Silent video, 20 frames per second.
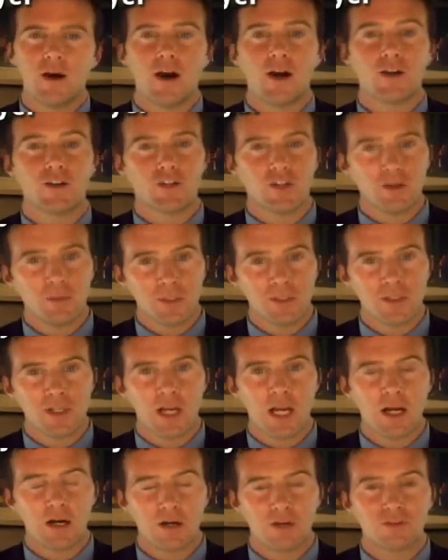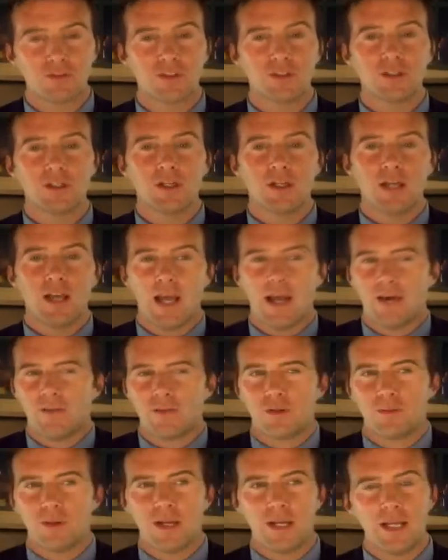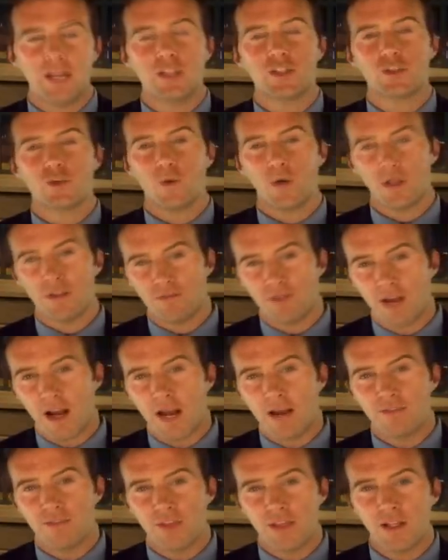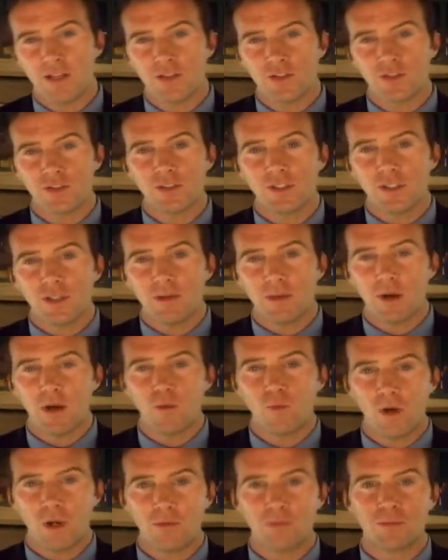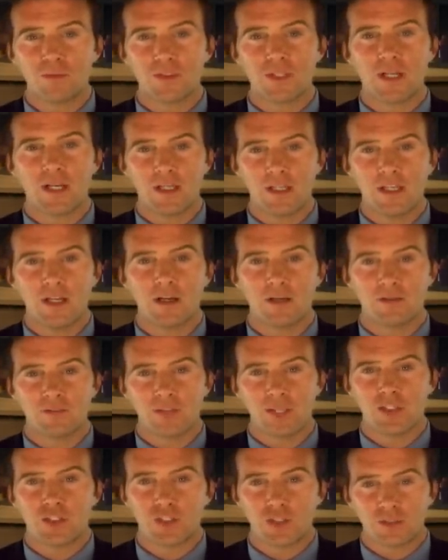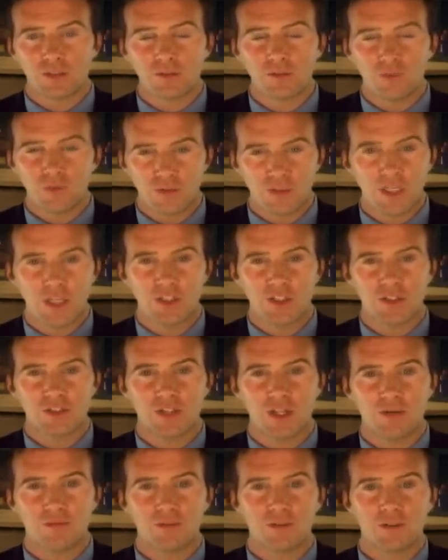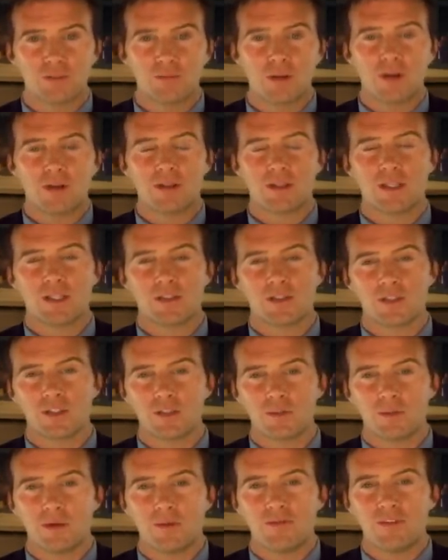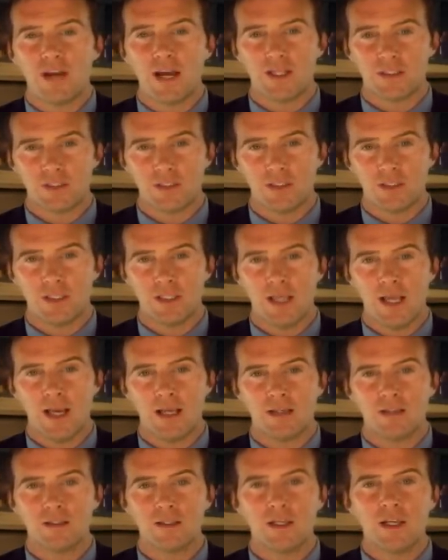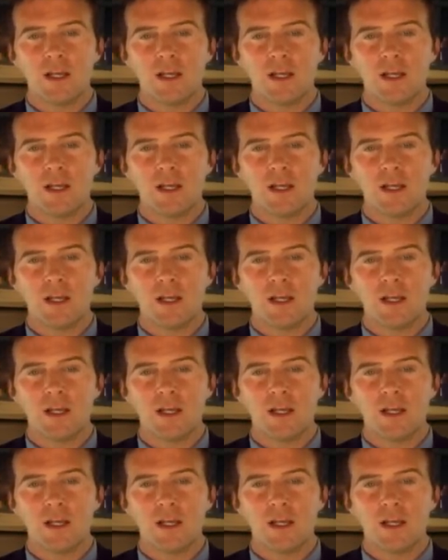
Our dermis, however, after about age 25, thins about 1% a year. Unless you're a rosacea sufferer, it probably thins a little bit faster than that.